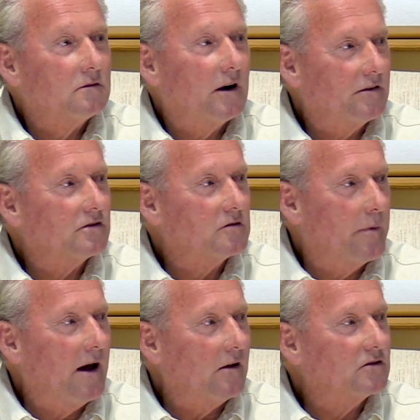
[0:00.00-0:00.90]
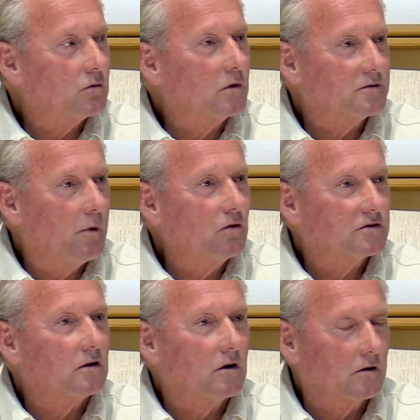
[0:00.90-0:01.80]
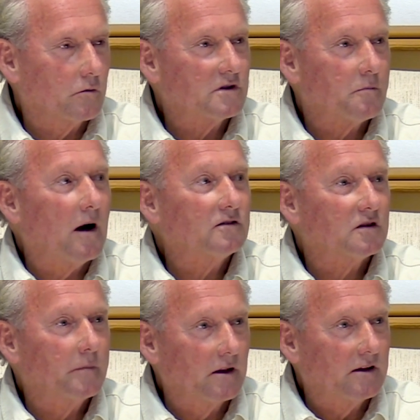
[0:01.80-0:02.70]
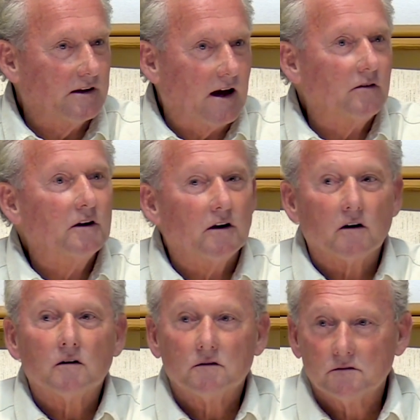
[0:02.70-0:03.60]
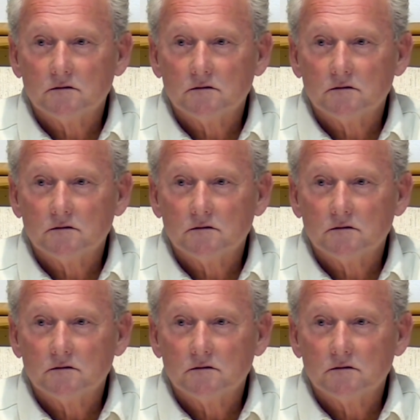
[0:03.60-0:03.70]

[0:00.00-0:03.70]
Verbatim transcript: Right? There's a balance. We're supposed to learn responsibility down here.